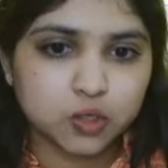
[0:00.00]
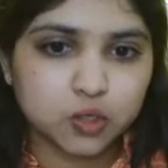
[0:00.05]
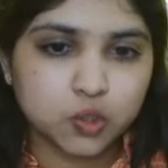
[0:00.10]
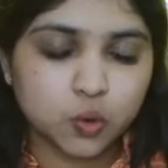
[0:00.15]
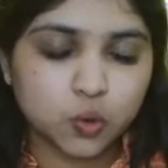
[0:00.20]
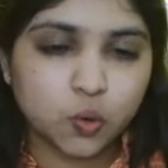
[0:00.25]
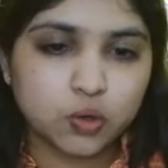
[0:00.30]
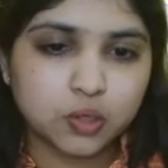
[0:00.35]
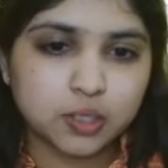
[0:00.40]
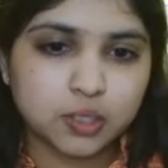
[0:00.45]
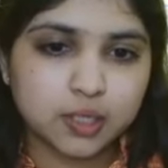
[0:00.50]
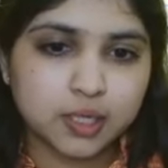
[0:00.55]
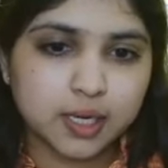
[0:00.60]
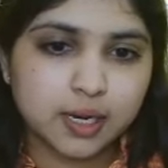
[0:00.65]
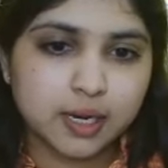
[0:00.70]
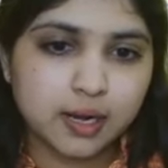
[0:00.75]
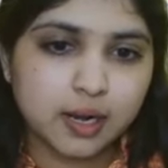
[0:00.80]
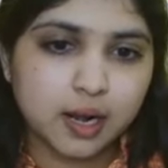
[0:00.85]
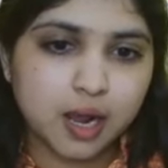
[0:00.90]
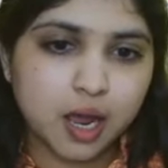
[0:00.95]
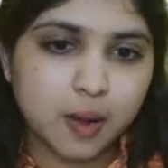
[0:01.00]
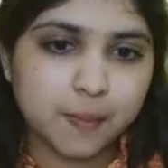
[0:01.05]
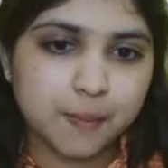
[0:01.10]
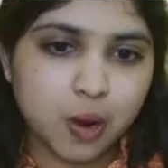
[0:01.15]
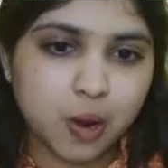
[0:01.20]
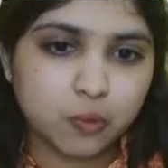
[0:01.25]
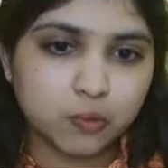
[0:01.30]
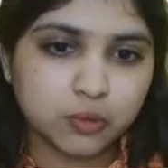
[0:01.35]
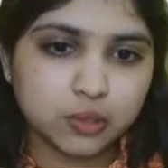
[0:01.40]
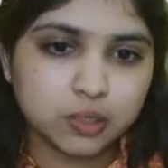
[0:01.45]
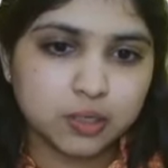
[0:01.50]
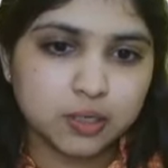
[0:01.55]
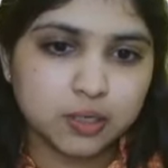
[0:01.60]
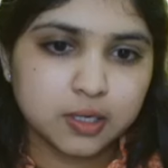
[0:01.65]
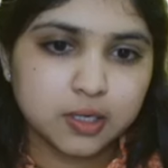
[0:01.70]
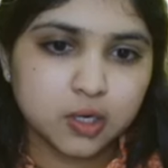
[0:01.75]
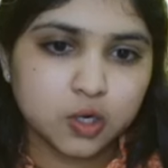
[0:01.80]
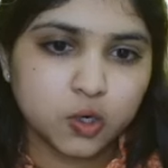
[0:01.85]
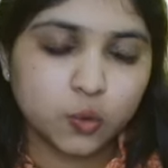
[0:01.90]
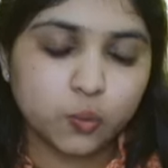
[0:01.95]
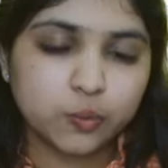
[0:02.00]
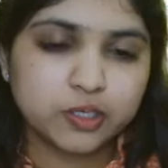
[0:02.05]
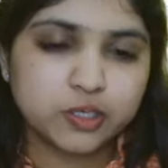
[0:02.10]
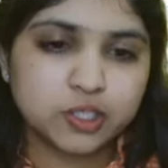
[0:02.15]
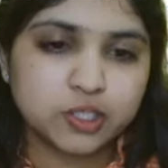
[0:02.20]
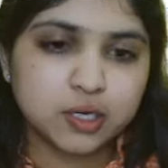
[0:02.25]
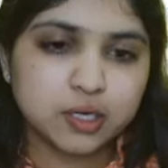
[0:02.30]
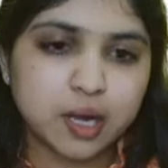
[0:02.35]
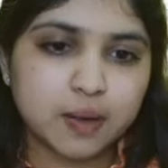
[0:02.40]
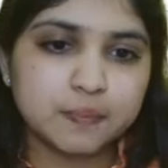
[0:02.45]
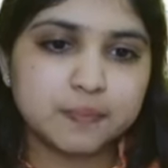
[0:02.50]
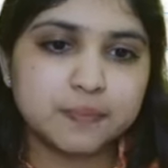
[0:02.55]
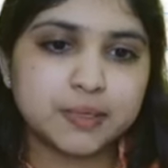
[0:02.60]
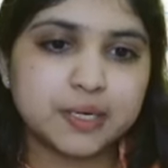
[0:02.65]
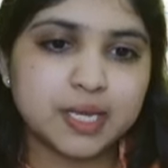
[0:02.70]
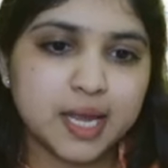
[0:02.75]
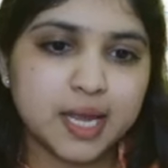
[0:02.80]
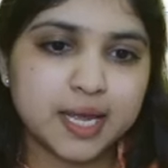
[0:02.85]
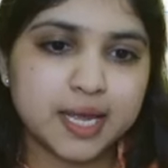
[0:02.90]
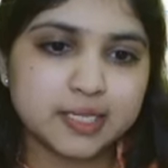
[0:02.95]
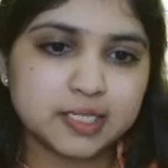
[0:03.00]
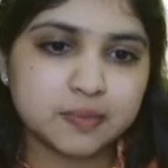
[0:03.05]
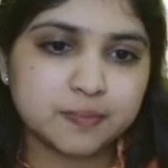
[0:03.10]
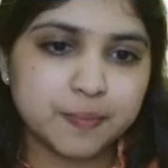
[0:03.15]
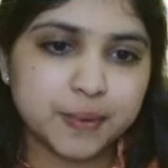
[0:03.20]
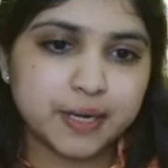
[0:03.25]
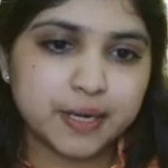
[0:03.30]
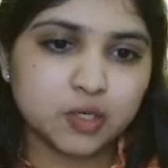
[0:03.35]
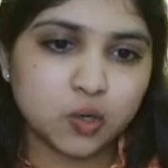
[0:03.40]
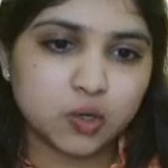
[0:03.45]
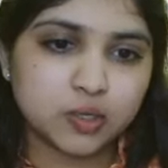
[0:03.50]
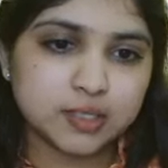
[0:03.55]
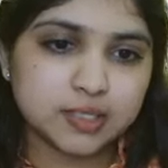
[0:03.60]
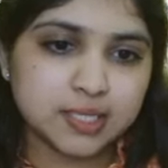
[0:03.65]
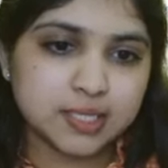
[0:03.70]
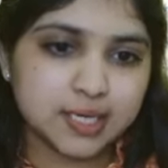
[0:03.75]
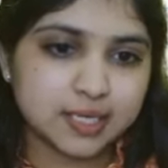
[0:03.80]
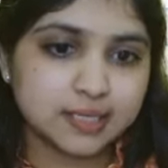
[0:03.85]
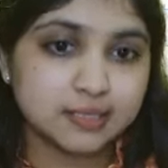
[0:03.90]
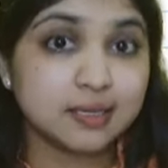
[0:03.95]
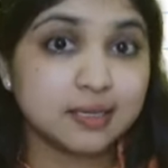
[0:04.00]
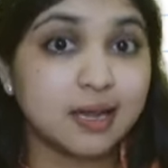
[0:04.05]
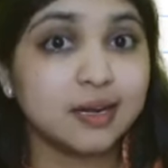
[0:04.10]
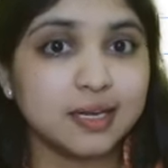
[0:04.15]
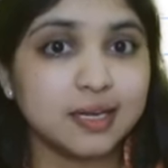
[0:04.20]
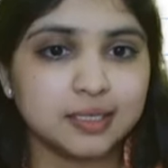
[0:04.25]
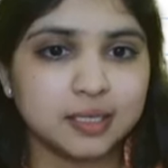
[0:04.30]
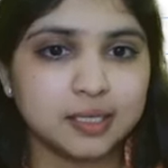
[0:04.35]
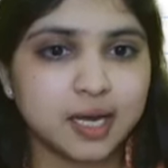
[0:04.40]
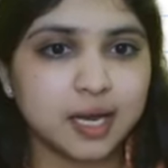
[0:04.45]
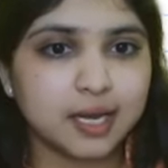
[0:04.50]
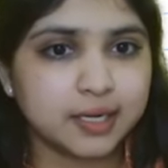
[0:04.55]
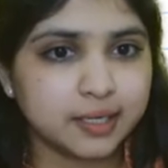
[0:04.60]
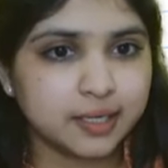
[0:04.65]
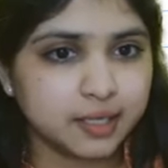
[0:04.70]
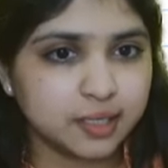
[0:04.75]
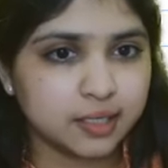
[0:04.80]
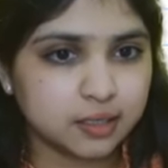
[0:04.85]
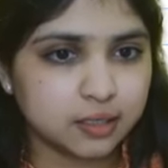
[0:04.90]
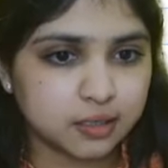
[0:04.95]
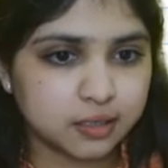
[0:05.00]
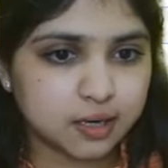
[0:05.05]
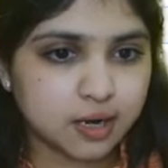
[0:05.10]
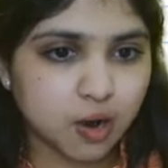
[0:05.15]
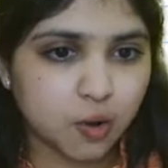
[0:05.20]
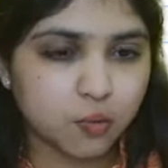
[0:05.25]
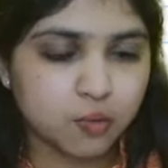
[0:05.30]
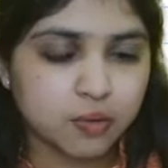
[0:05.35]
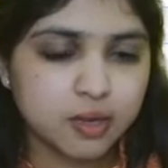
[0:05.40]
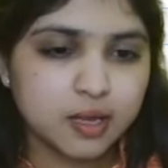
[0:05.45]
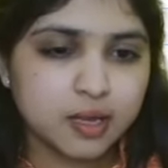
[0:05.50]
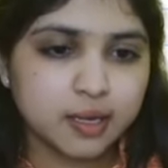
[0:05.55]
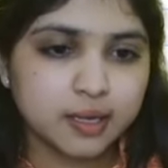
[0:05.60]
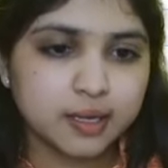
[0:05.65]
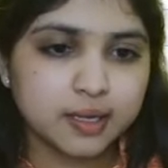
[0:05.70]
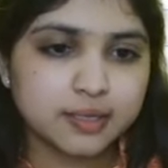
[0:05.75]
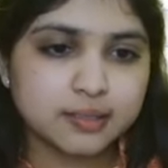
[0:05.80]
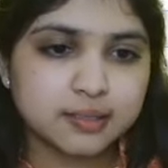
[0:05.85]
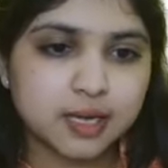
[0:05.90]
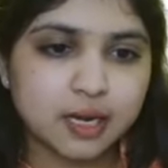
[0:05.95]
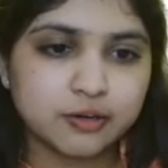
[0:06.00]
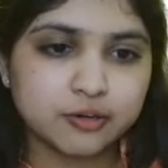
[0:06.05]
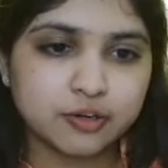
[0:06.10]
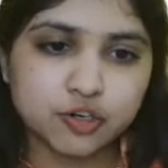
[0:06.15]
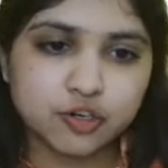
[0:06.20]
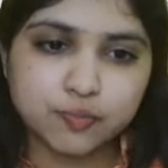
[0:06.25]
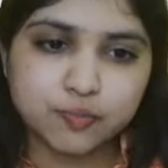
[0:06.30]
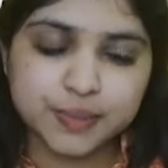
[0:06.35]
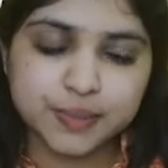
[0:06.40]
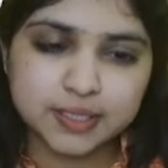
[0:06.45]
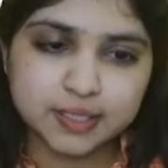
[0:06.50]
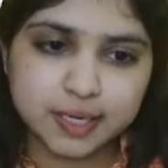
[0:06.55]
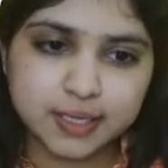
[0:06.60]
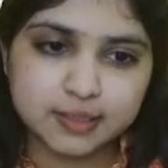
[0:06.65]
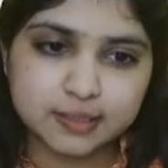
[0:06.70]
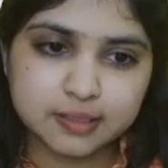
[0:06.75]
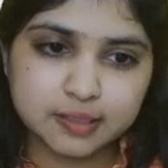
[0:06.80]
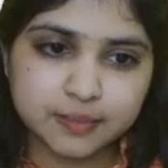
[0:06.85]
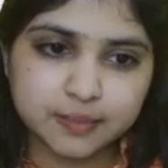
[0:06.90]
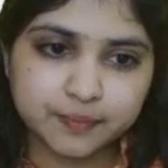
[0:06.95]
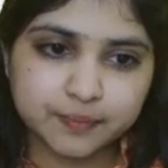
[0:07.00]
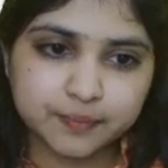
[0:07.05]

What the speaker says: Total amount which the company has spent on CSR in the current year now is 100 rupees, guys.